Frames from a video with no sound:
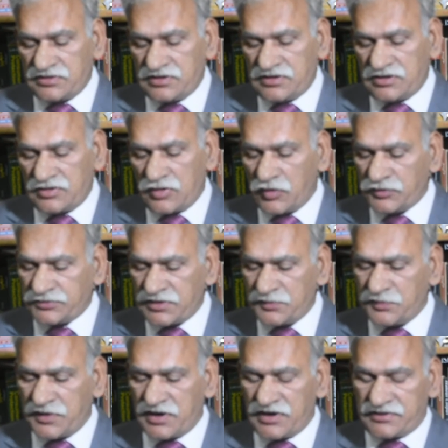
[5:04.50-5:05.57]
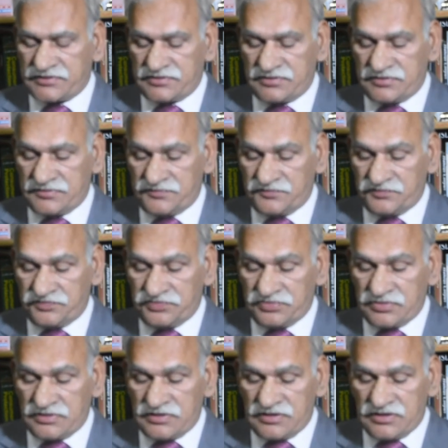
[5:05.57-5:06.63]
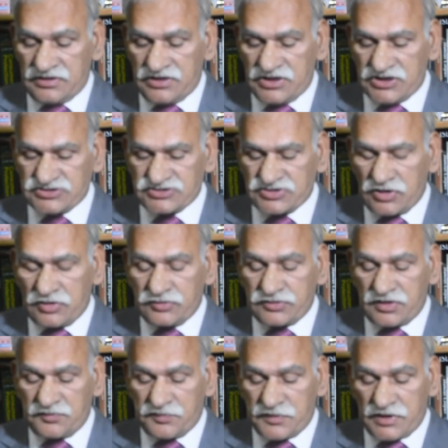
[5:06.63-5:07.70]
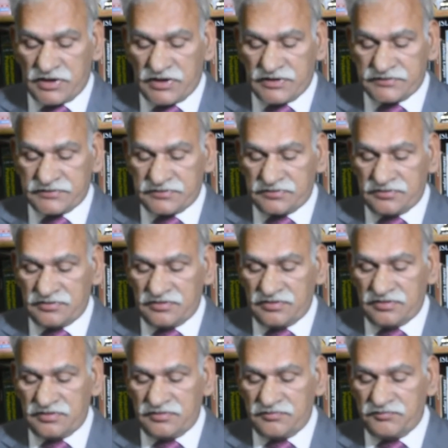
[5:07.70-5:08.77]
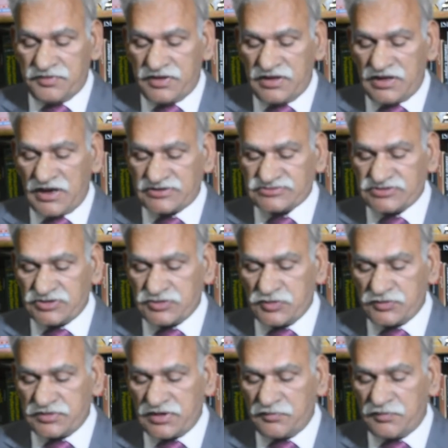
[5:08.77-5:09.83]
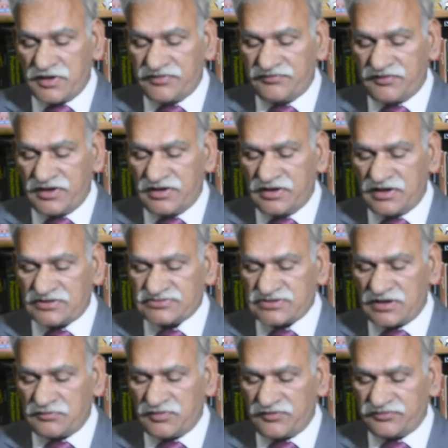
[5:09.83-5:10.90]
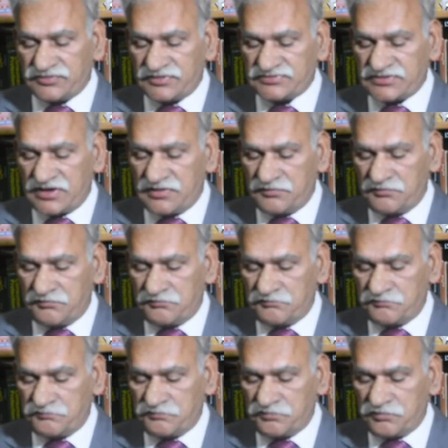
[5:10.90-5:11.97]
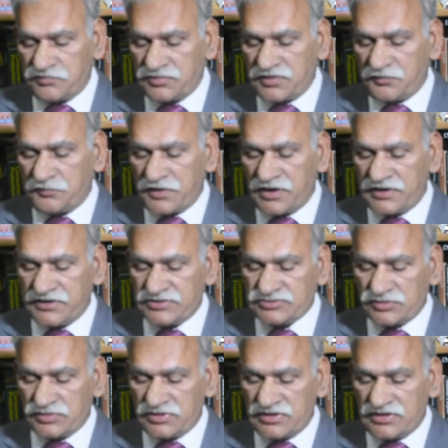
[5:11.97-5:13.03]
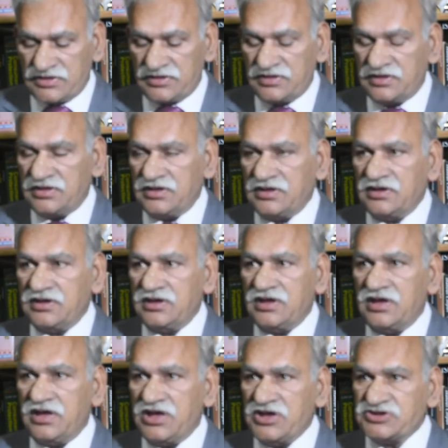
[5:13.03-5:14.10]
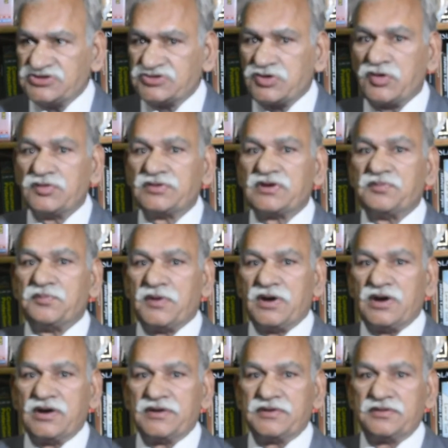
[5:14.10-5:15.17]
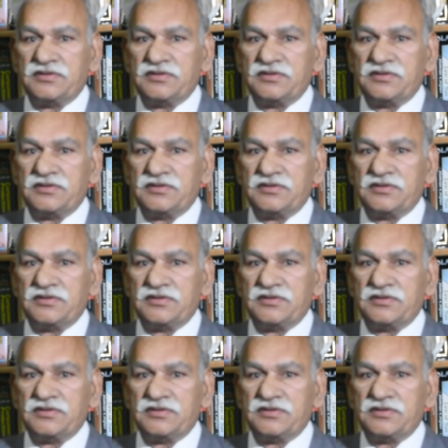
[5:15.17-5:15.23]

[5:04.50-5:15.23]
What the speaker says: in counterpart, each counterpart being executed by one or some of the same, the parties only, each counterpart